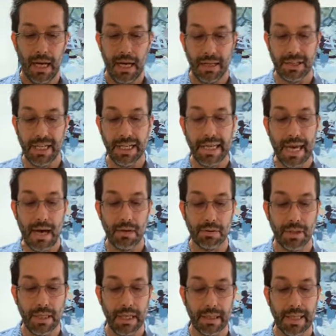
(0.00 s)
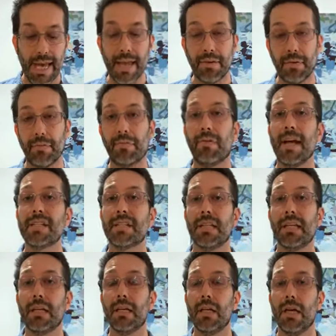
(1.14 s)
Check out Catherine
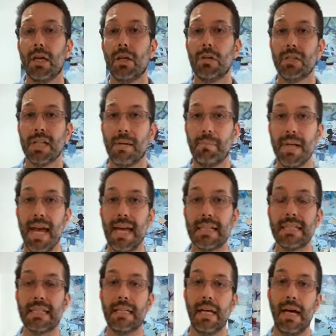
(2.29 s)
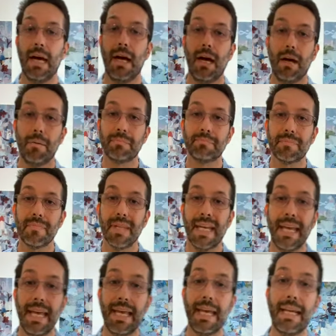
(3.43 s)
Freshley, who's up next.
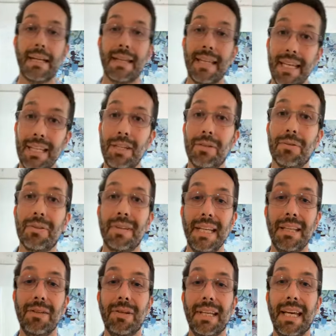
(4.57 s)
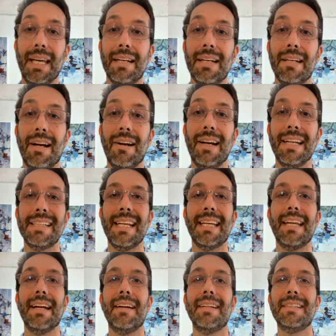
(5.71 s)
And thank you again. All right, take
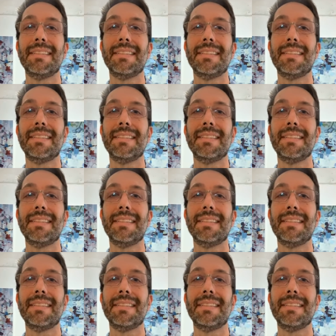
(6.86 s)
care.